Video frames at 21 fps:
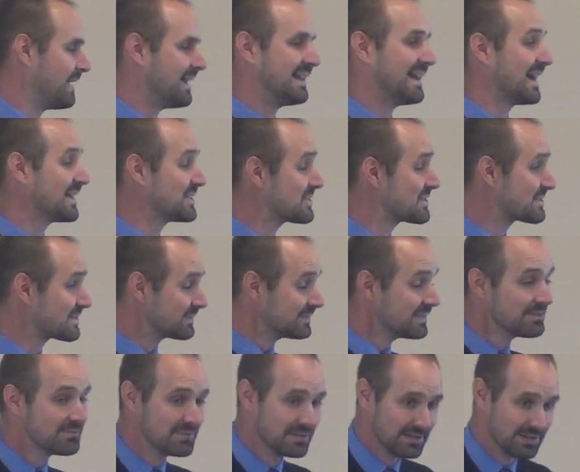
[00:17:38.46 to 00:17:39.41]
And not just
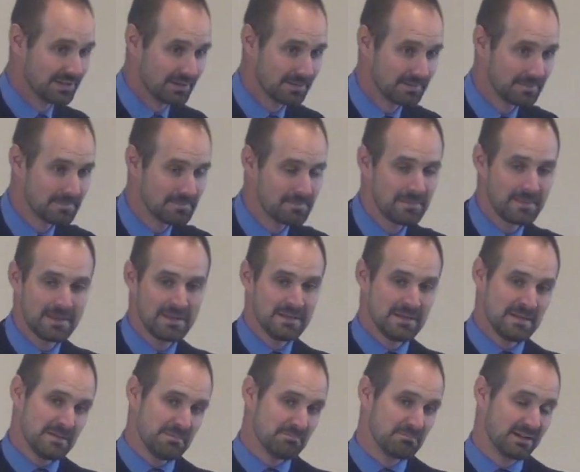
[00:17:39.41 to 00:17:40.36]
live here,
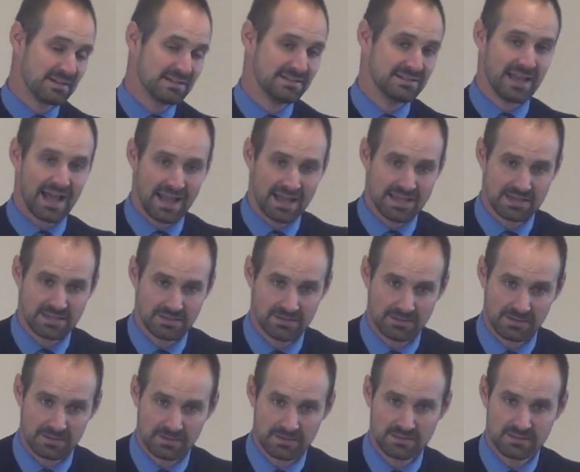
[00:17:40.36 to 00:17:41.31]
but die
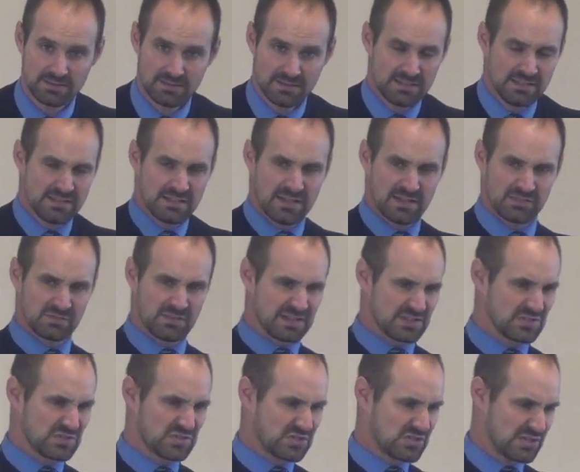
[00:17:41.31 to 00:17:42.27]
here. And let
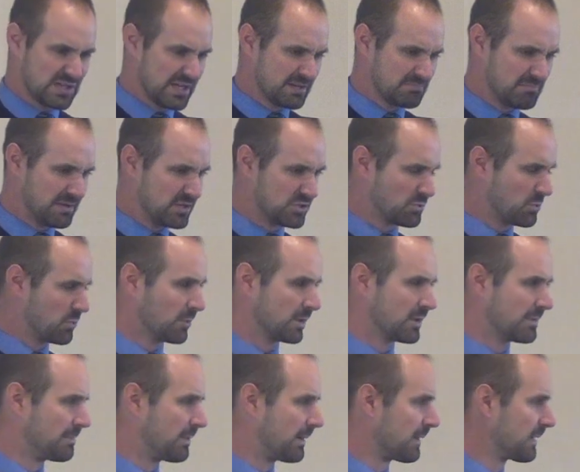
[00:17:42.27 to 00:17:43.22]
his skin be
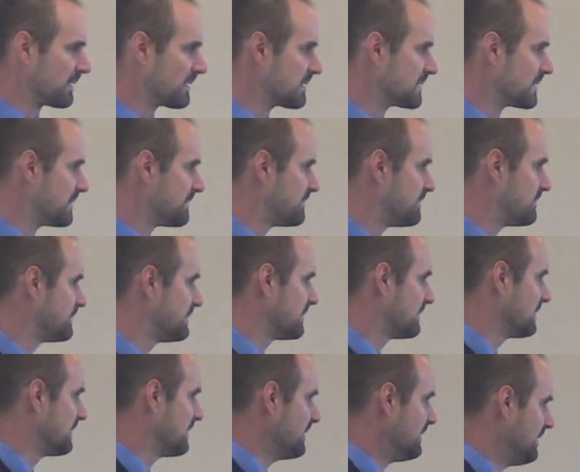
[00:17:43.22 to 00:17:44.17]
torn apart.
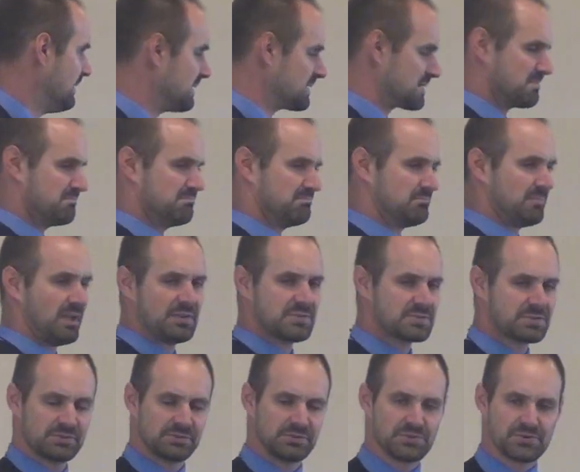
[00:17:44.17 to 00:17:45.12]
His
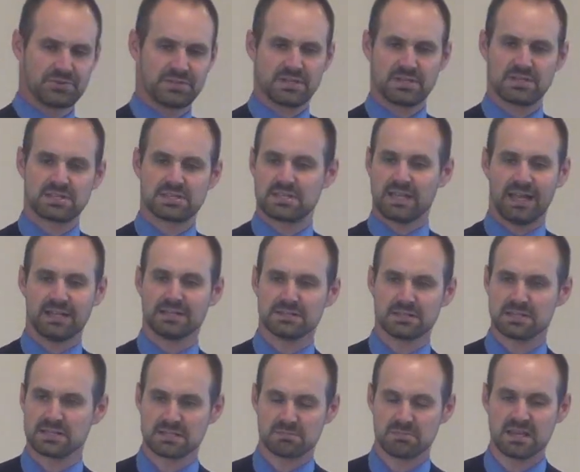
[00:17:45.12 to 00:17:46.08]
muscles and his
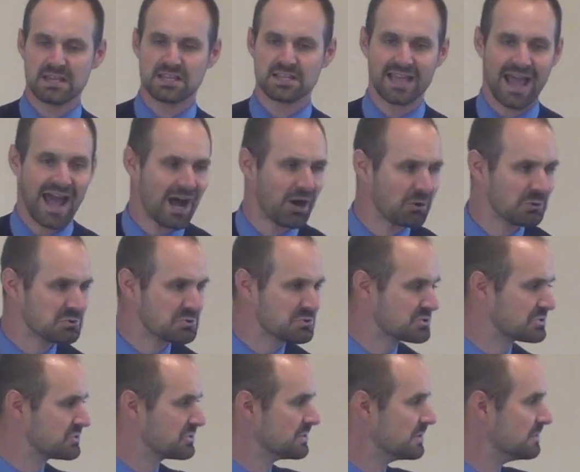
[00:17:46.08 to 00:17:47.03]
tendons be
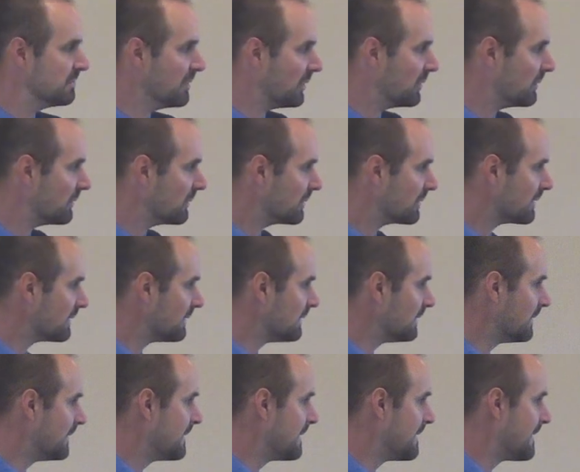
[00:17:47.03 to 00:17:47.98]
gouged to the
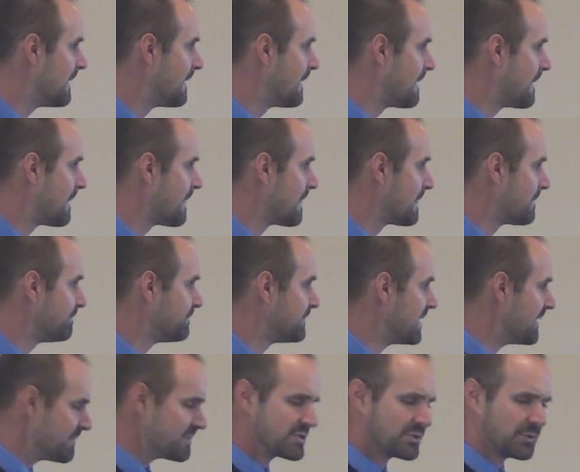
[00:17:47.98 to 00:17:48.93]
bone.
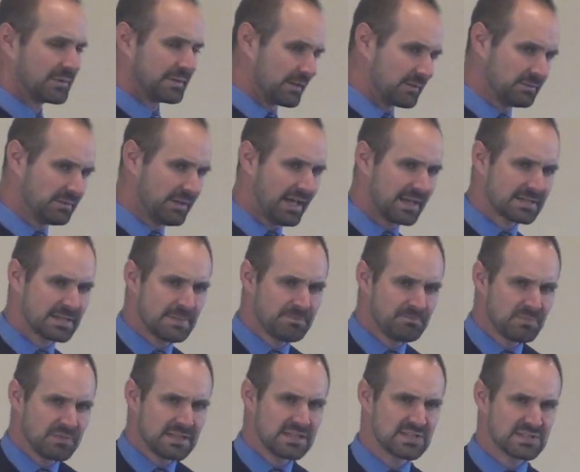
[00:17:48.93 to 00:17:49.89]
He was going to
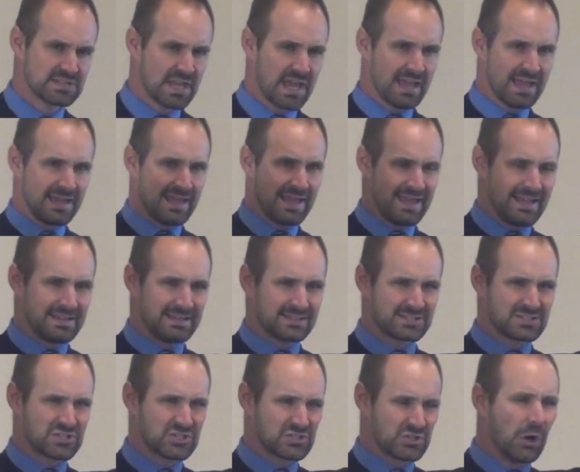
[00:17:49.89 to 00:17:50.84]
let his
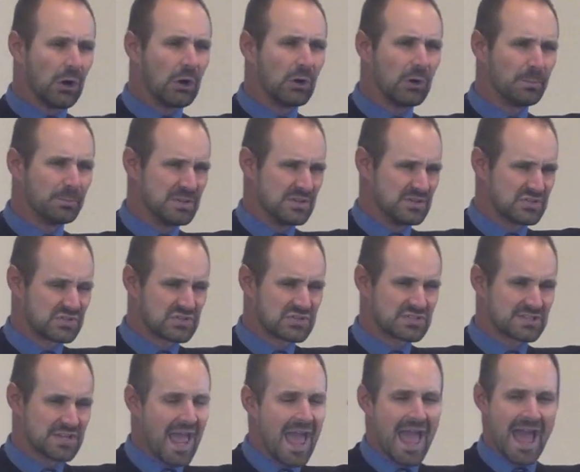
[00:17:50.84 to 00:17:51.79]
skull be
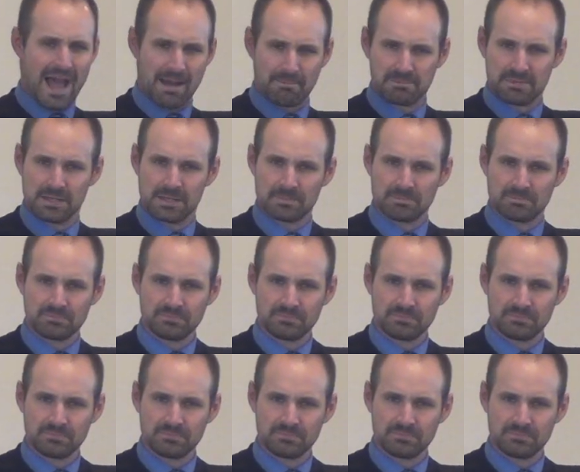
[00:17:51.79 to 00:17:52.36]
stabbed